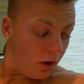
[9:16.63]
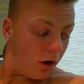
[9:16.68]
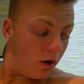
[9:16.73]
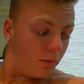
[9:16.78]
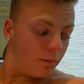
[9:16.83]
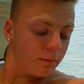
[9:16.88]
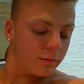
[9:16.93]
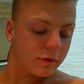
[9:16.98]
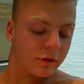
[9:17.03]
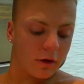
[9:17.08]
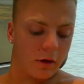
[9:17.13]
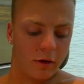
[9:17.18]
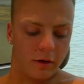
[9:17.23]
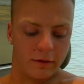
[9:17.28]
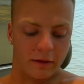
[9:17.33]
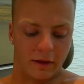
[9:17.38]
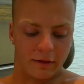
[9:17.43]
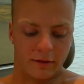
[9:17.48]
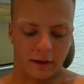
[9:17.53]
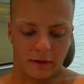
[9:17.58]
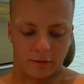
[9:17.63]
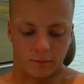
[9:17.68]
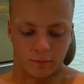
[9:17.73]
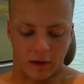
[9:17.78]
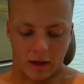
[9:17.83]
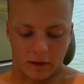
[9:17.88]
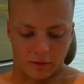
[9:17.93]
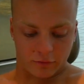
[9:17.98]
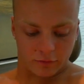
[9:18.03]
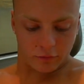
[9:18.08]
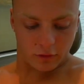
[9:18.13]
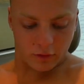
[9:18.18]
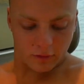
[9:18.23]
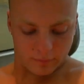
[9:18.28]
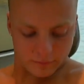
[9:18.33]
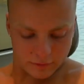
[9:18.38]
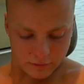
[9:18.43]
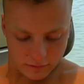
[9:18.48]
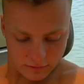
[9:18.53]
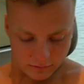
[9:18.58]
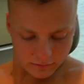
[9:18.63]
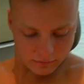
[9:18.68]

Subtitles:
Oh, sorry, that like rag dropped.